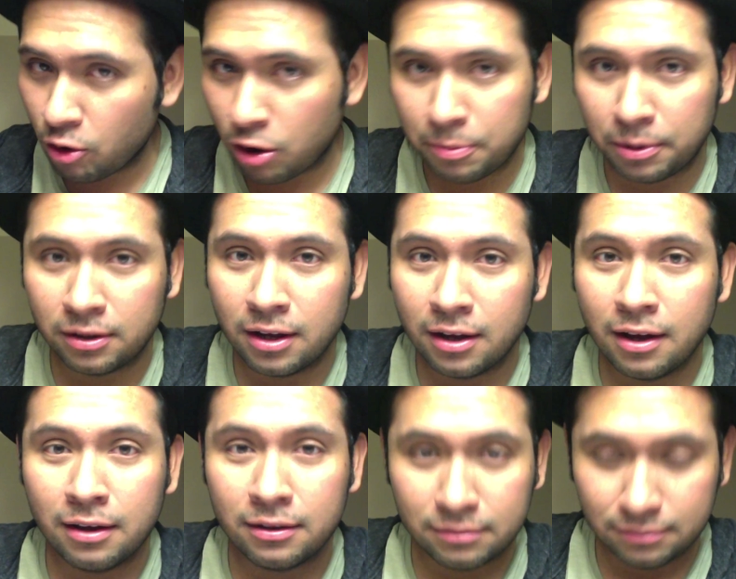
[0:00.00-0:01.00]
Horrible.
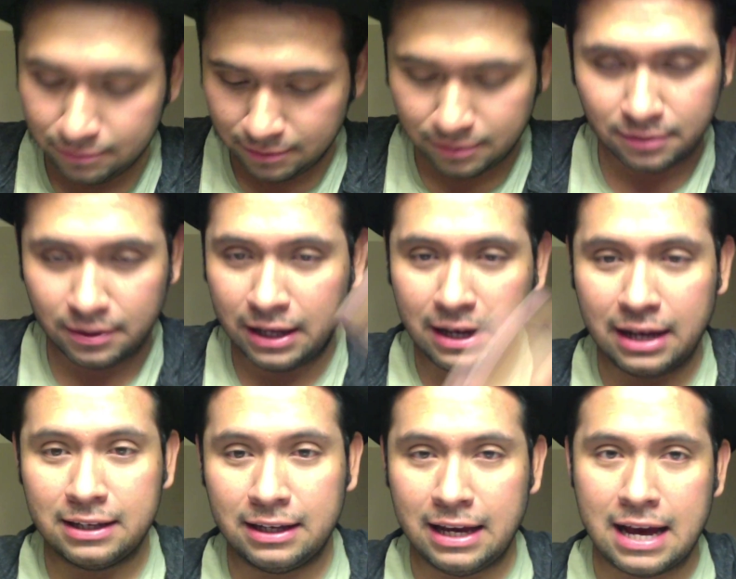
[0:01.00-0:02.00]

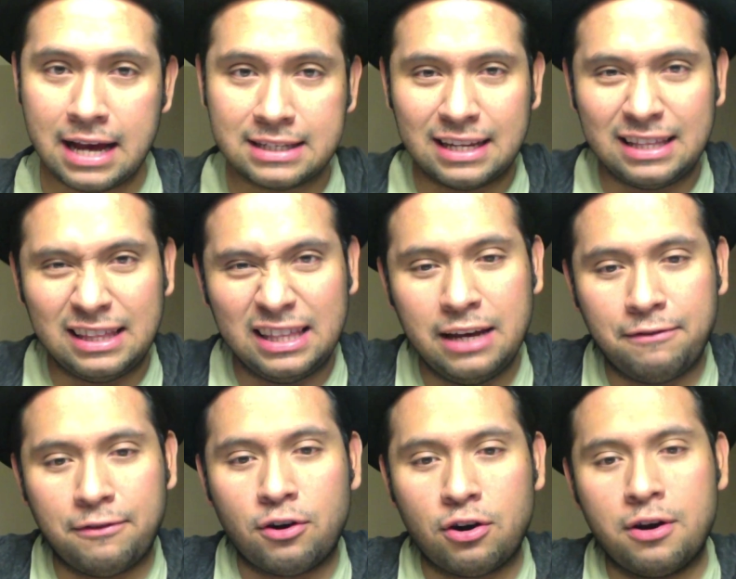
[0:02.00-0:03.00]
He he has a
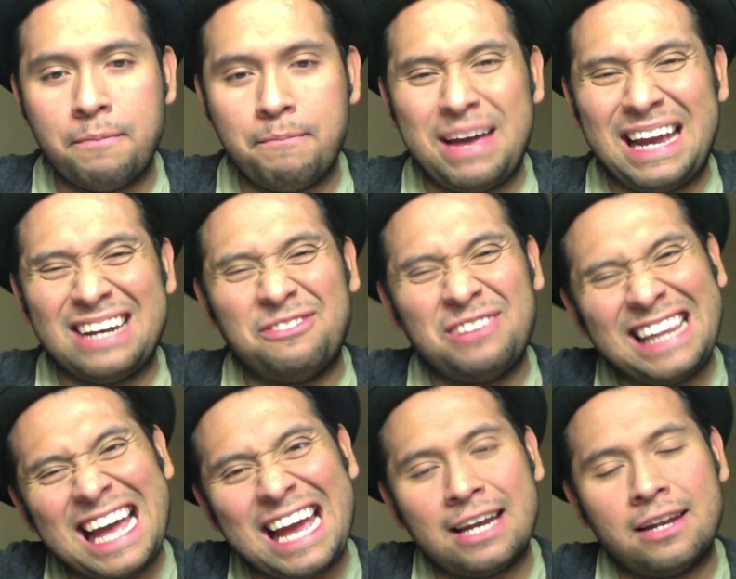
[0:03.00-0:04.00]
liver made of
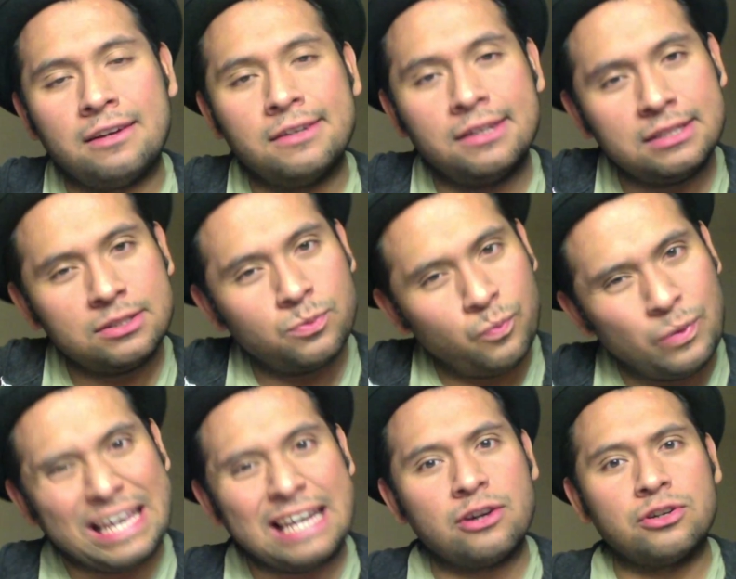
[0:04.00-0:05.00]
lead. It's
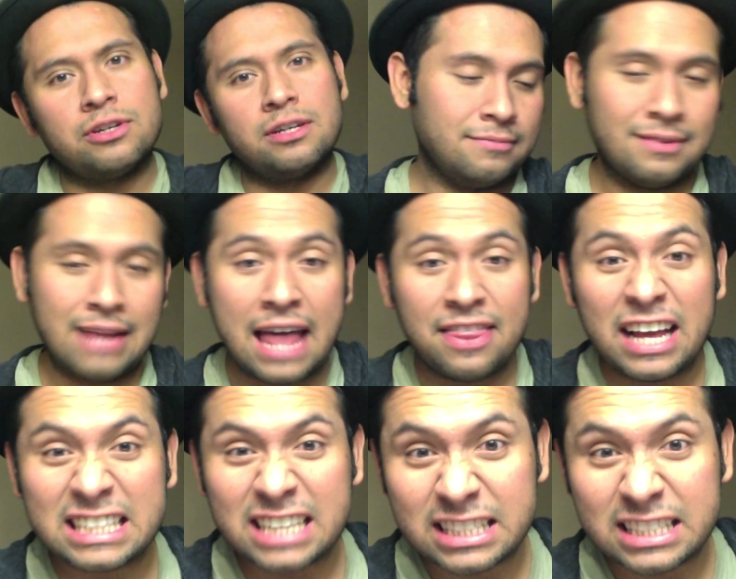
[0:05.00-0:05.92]
weird. I think it's because he's